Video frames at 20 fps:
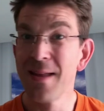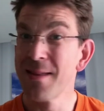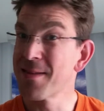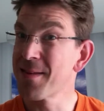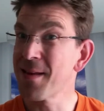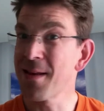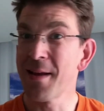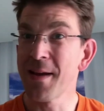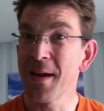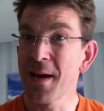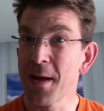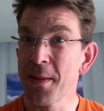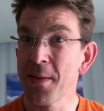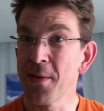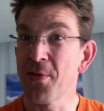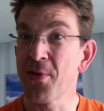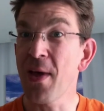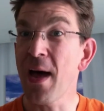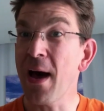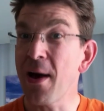Telling
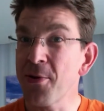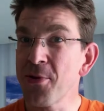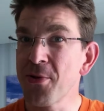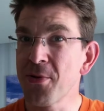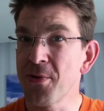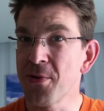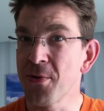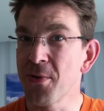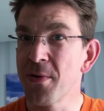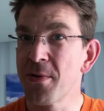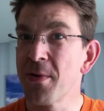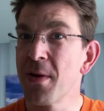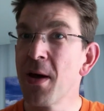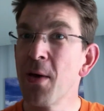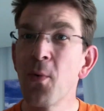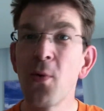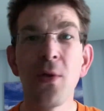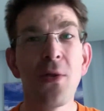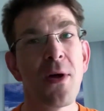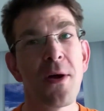others how to do it
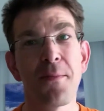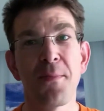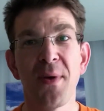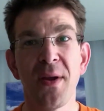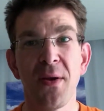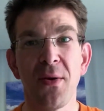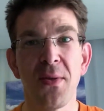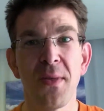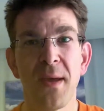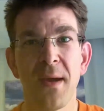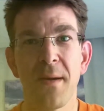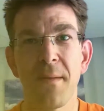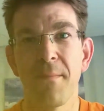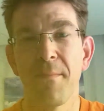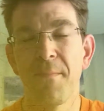will not bring you there.